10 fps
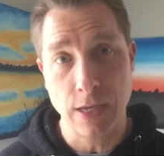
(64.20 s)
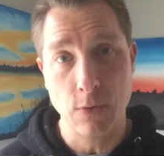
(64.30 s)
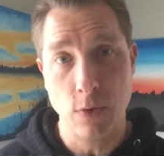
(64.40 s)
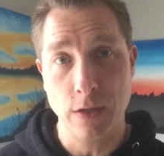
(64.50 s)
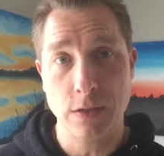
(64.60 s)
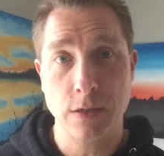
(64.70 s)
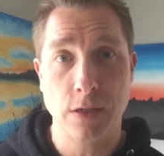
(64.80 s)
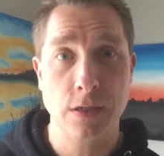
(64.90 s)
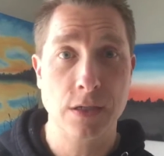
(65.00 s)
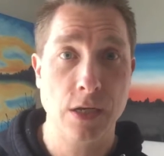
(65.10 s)
as I was to
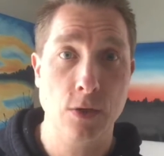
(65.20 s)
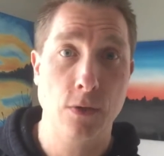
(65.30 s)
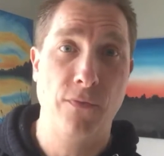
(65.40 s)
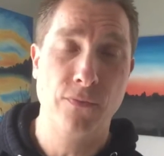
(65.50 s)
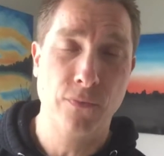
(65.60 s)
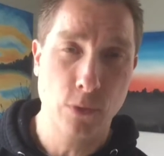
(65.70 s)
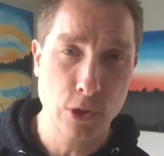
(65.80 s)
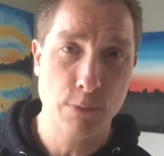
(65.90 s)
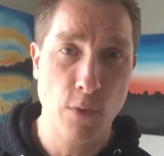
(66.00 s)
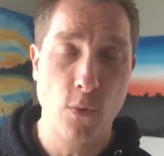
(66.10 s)
continue
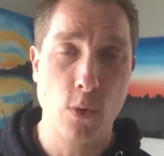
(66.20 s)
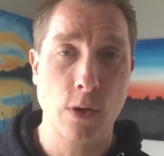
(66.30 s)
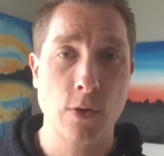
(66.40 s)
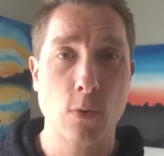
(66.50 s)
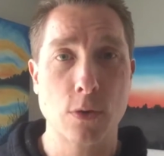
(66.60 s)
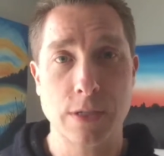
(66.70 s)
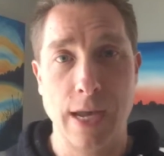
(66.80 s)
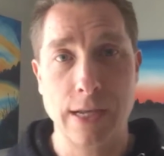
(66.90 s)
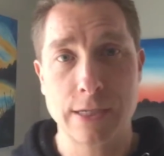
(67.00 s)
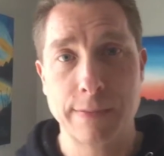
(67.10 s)
to move forward on the roller
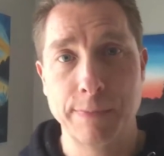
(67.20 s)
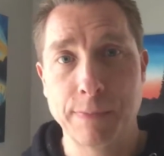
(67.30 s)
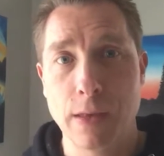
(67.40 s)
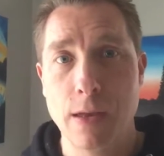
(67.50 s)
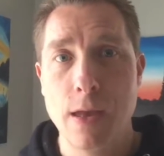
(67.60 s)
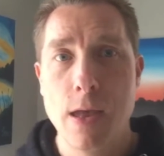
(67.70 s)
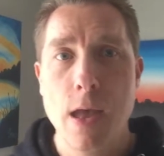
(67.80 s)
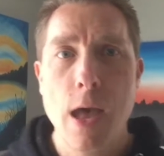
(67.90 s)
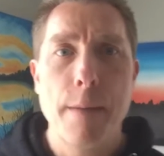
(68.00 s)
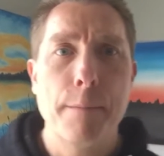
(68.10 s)
skates.
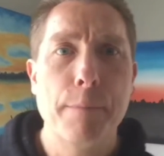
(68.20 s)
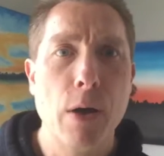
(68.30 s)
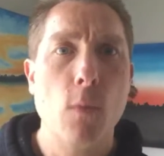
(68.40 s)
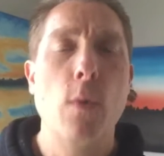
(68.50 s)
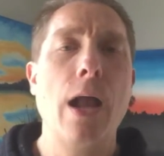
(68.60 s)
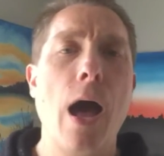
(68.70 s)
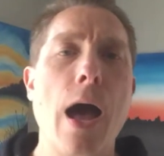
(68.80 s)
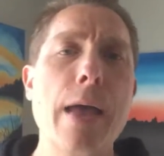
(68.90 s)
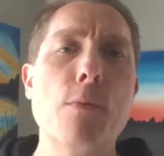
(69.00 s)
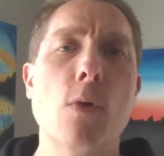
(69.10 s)
But when
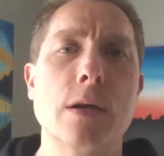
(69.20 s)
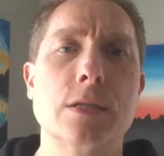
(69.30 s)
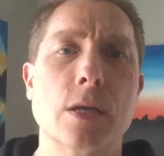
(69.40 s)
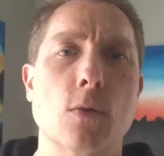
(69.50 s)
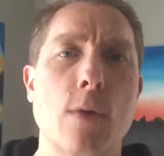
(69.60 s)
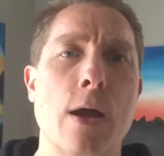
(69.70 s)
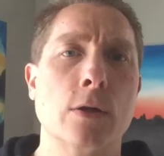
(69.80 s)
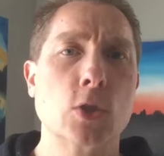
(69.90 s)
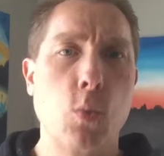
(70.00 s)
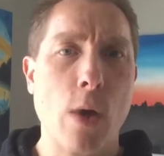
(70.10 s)
I was
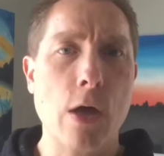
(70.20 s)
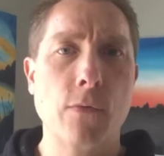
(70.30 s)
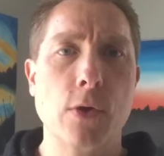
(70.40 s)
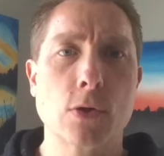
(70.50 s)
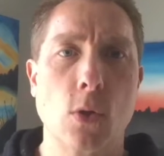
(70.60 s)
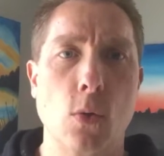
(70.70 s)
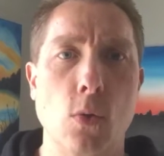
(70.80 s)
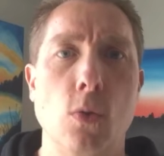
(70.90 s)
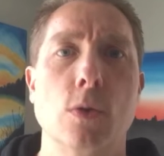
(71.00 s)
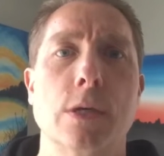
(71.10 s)
around 12 years
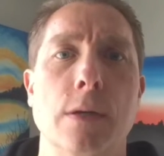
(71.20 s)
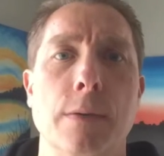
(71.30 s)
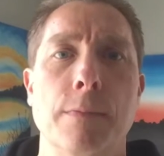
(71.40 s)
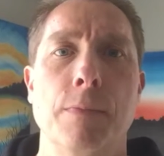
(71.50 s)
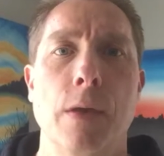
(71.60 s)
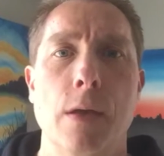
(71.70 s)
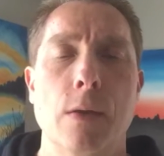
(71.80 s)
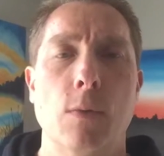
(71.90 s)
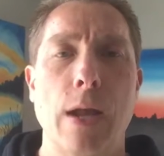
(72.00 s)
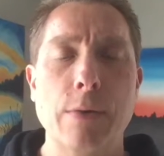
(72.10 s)
old,
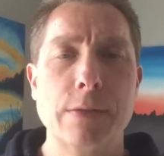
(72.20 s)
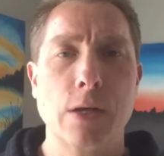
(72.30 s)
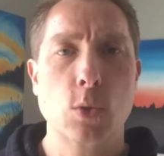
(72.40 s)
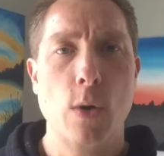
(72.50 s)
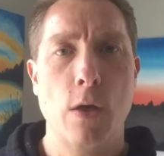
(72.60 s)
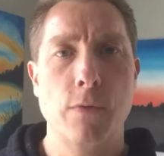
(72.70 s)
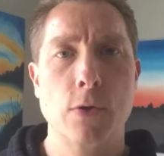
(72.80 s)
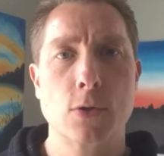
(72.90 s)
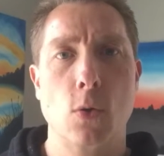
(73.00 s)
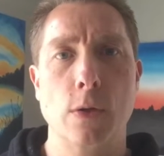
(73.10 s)
when I was about 12
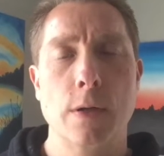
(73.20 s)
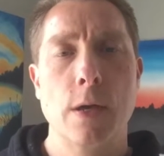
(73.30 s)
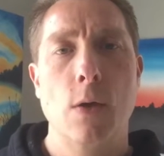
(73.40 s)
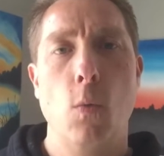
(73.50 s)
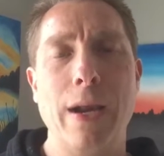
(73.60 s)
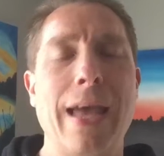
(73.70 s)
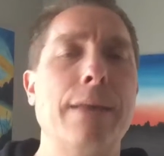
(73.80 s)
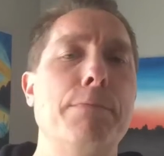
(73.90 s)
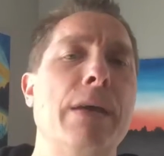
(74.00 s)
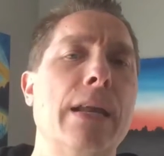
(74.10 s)
years old, what
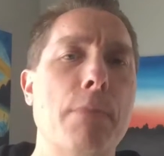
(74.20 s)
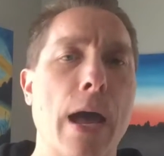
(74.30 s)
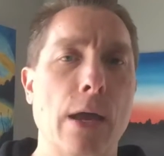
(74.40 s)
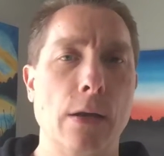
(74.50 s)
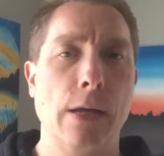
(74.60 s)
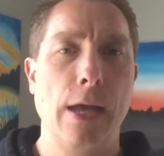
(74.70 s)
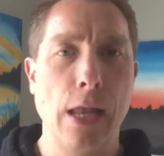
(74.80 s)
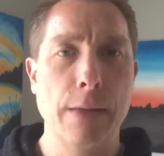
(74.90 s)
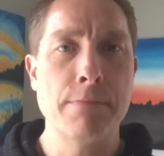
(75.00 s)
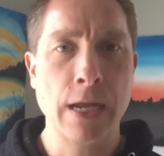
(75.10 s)
had been my
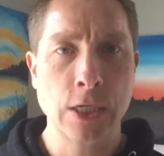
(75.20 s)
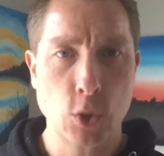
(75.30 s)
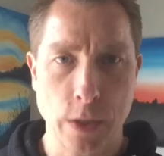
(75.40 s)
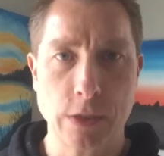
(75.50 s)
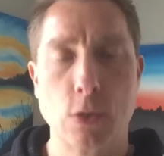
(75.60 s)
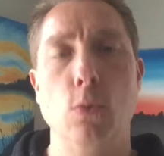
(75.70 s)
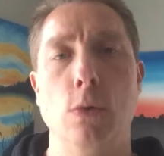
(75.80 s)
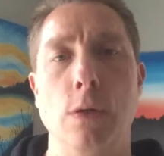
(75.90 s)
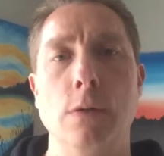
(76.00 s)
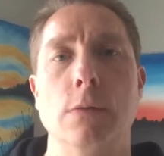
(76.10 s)
elementary
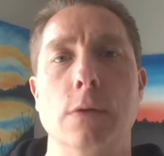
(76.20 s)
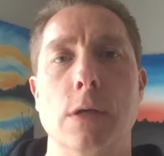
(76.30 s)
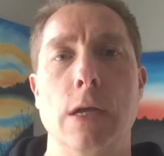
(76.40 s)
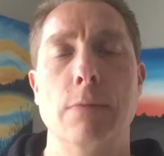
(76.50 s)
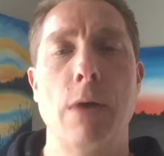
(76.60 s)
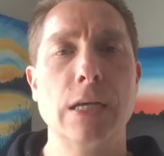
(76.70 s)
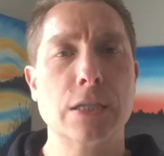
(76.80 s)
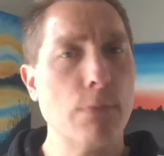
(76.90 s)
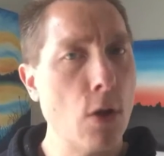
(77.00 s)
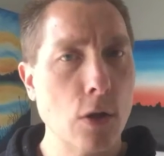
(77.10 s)
school in my
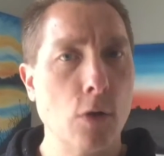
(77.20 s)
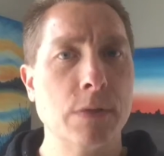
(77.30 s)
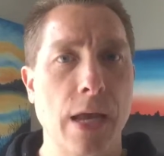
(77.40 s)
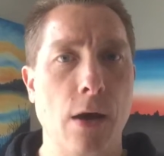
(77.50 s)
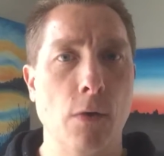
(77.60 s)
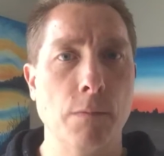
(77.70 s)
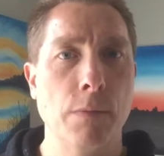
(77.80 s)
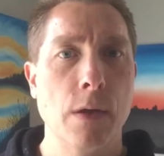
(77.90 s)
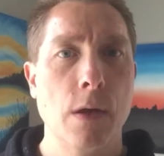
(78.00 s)
small hometown